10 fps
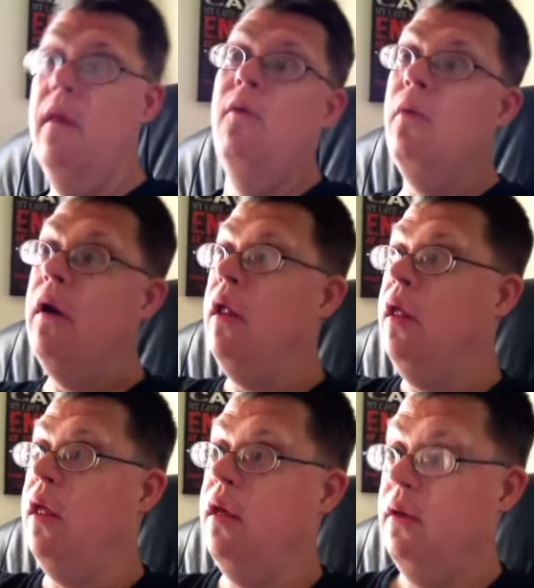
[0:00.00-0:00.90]

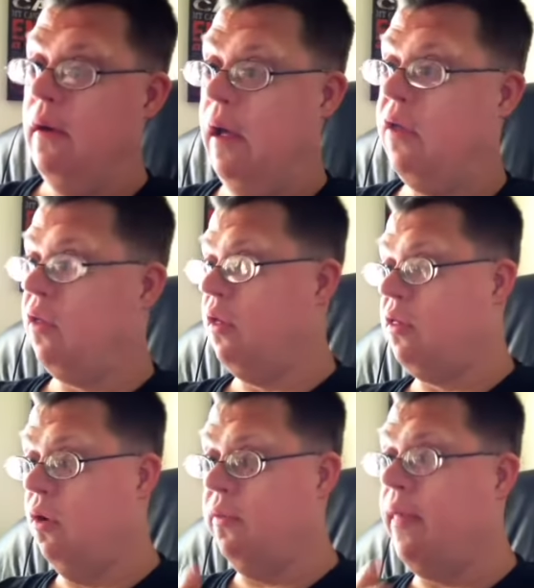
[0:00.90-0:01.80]

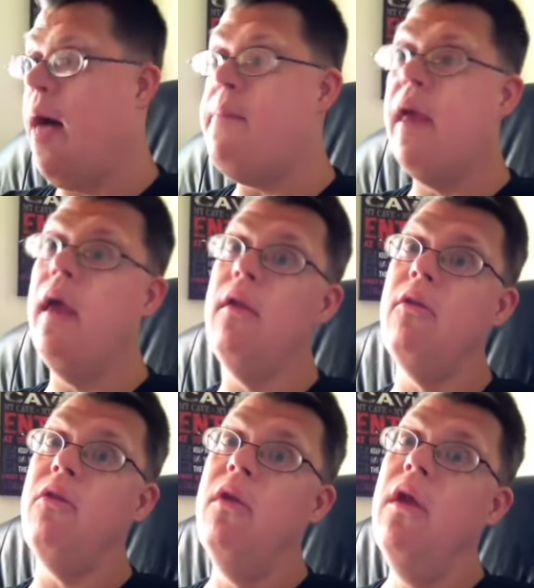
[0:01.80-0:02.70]
So that
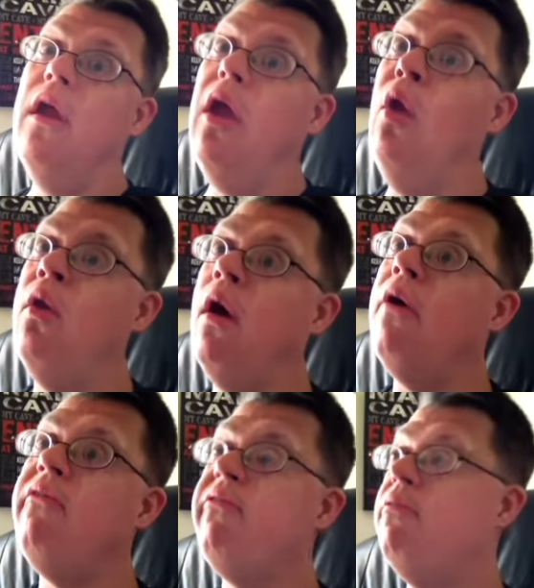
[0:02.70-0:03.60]
means you
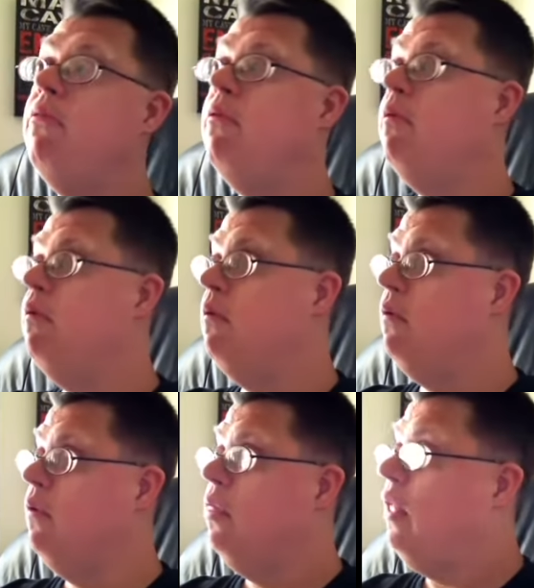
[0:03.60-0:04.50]
love
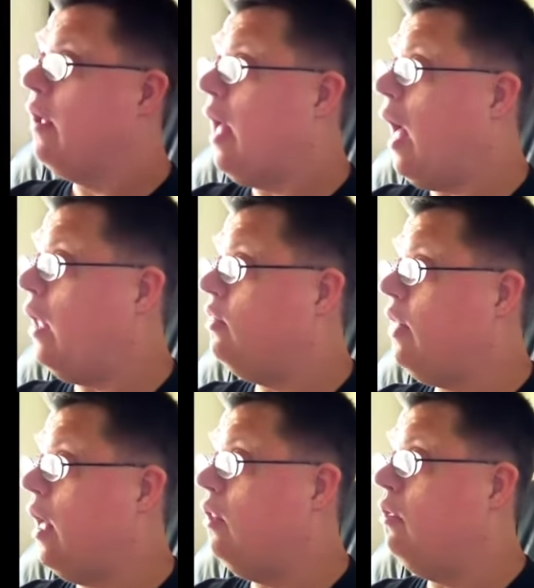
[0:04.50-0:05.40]
the
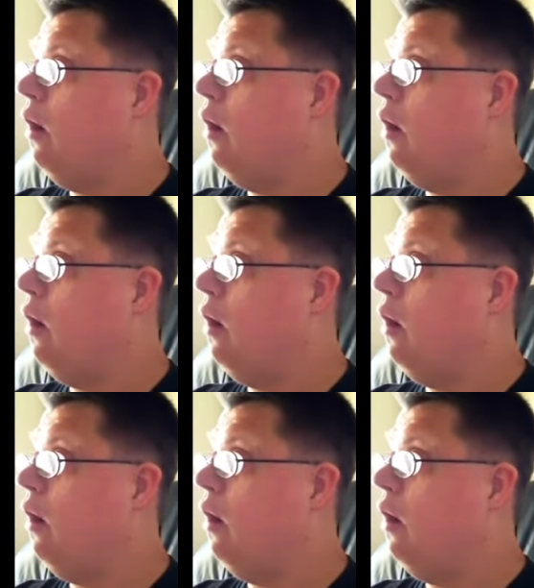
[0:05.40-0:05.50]
content